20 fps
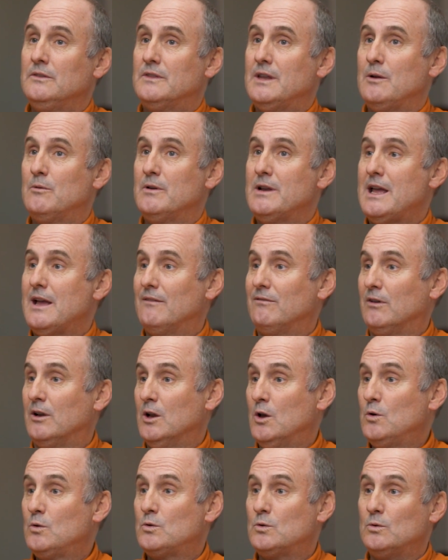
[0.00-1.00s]
they would have
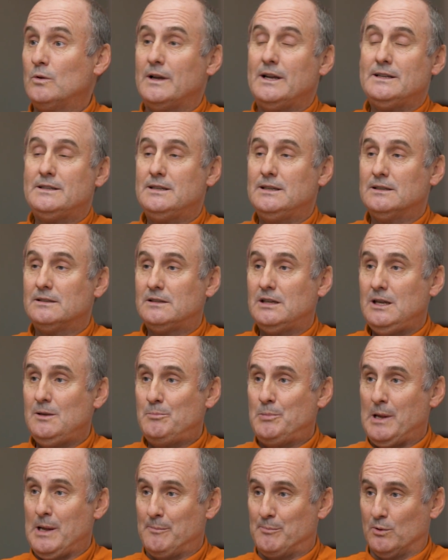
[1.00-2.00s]
local AT&T
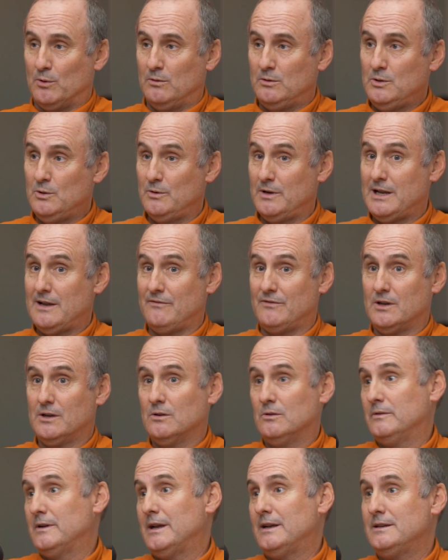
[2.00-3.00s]
people who would have their
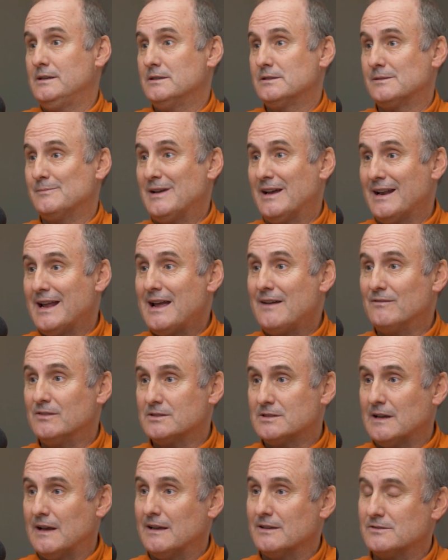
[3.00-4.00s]
own ideas about
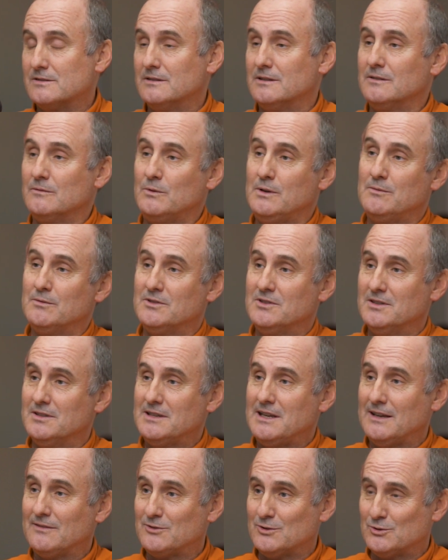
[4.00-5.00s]
advertising that we would then
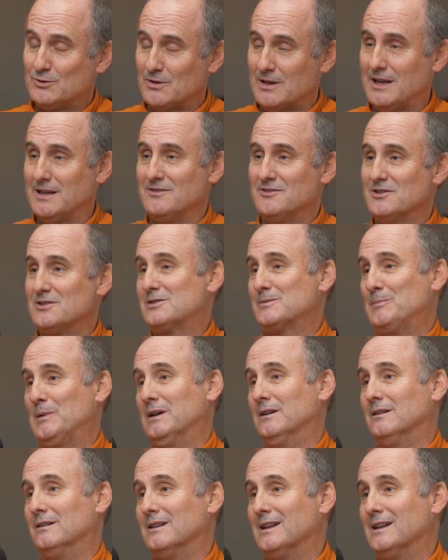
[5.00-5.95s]
have to try and dispel.